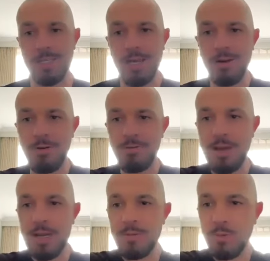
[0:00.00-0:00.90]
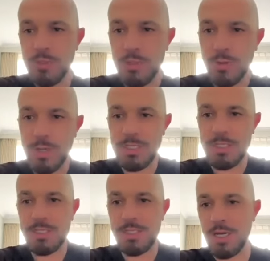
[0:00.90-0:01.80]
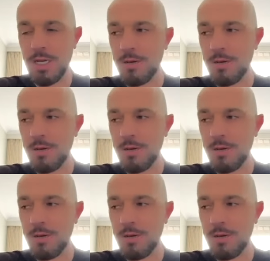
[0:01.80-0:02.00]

I guess, that are available to us,